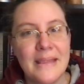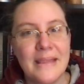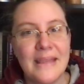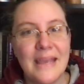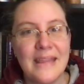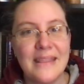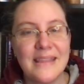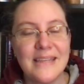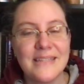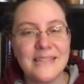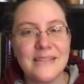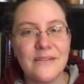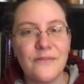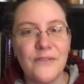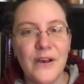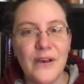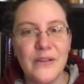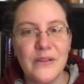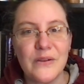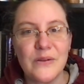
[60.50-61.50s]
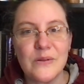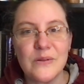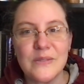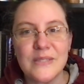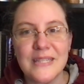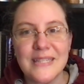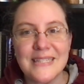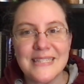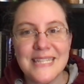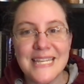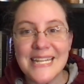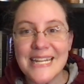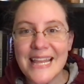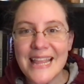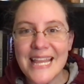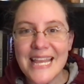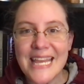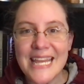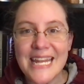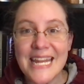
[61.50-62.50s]
And this follows
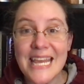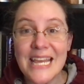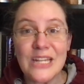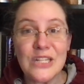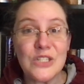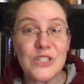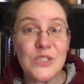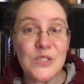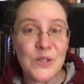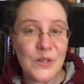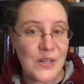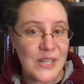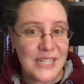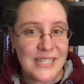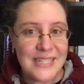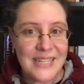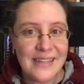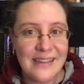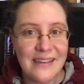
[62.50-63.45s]
Tennalhin and Surit,